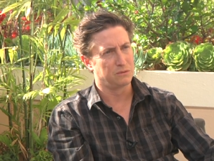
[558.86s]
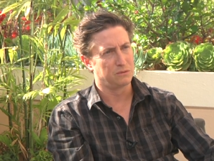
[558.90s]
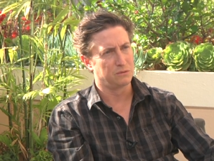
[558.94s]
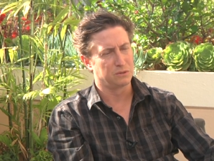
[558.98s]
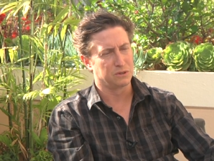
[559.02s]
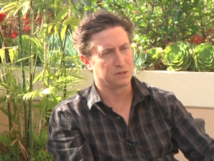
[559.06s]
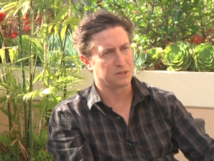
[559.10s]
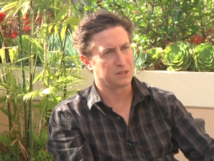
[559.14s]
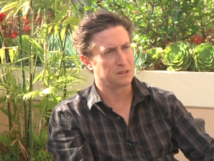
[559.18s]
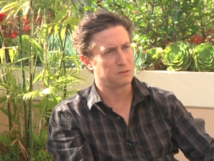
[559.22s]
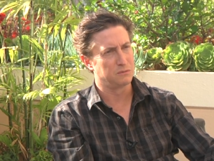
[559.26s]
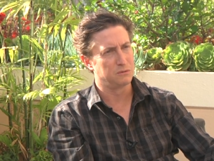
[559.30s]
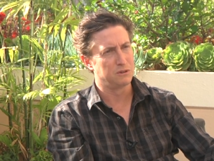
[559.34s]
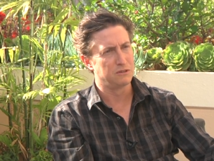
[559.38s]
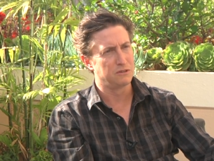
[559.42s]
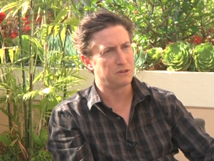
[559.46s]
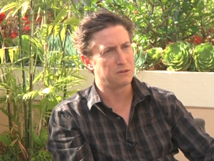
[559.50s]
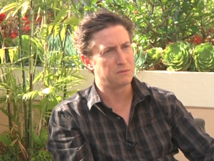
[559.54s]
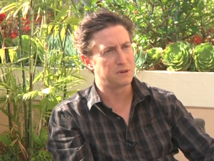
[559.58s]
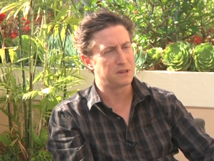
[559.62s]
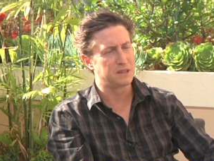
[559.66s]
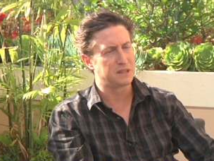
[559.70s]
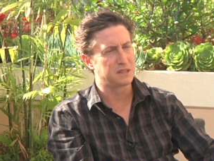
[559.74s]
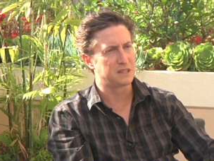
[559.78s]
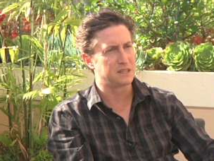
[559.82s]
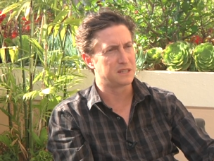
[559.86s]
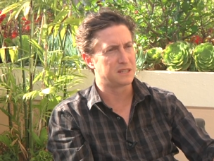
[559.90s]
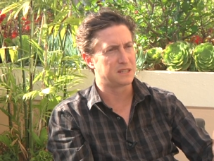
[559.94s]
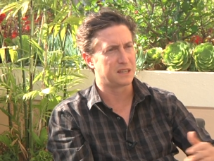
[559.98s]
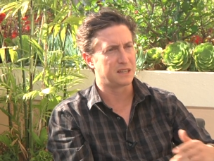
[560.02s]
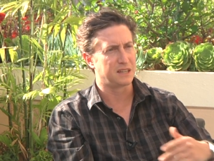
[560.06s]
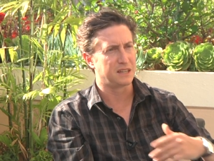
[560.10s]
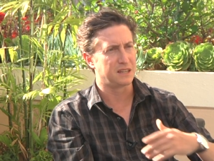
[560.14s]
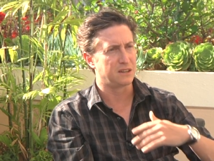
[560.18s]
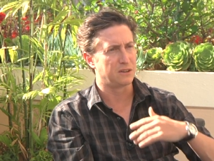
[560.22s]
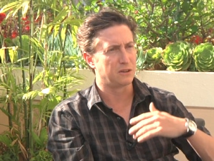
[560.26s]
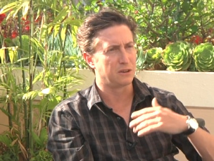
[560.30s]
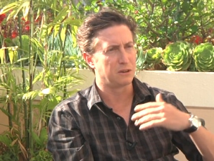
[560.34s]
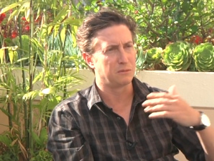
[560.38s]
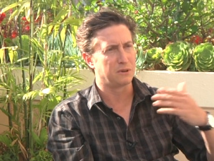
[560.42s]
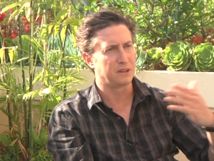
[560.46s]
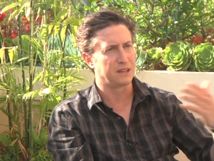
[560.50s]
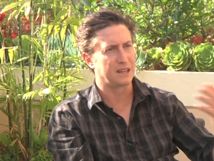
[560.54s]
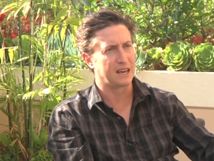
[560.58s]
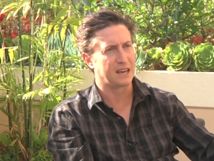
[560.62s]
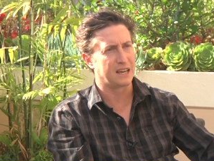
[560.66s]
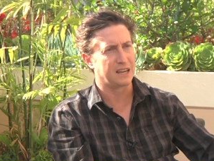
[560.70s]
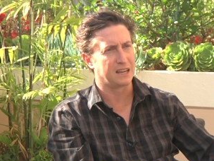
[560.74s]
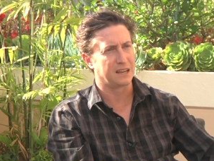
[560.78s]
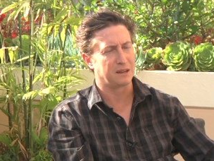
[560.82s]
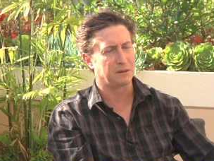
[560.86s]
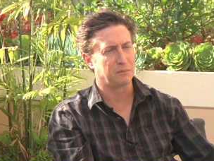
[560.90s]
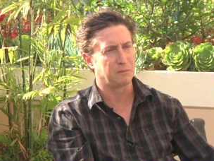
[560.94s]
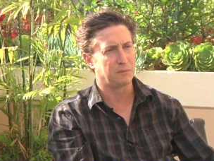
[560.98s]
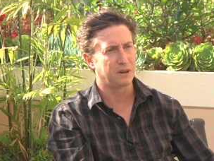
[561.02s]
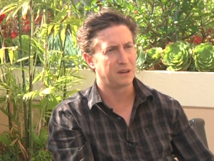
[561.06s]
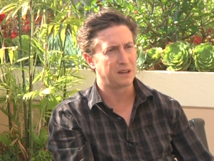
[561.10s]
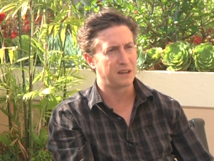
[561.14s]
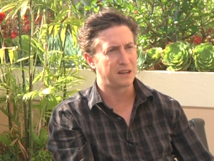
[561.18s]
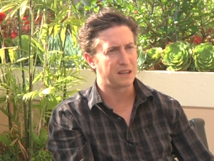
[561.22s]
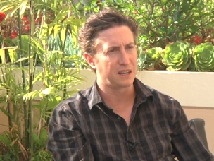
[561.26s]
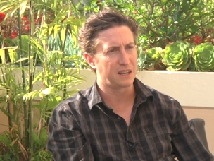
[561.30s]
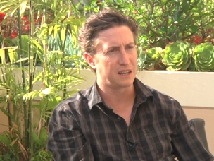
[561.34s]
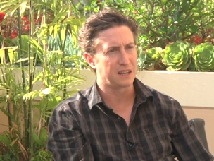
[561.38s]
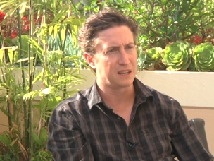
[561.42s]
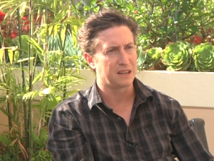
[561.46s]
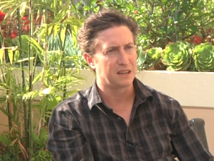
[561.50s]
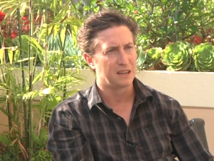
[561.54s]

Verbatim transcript: was in the movie business. I didn't know anybody that had any money.